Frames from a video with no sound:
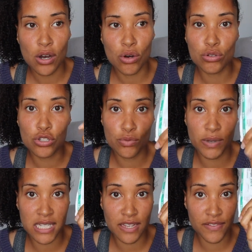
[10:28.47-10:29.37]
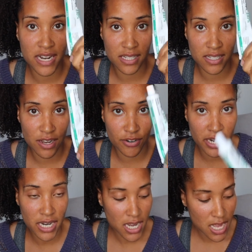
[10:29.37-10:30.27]
or 2 weeks if
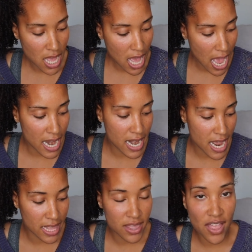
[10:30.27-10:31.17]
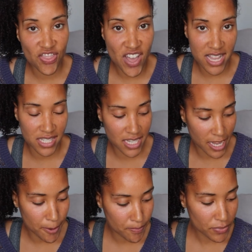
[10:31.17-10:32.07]
necessary. And then that's it.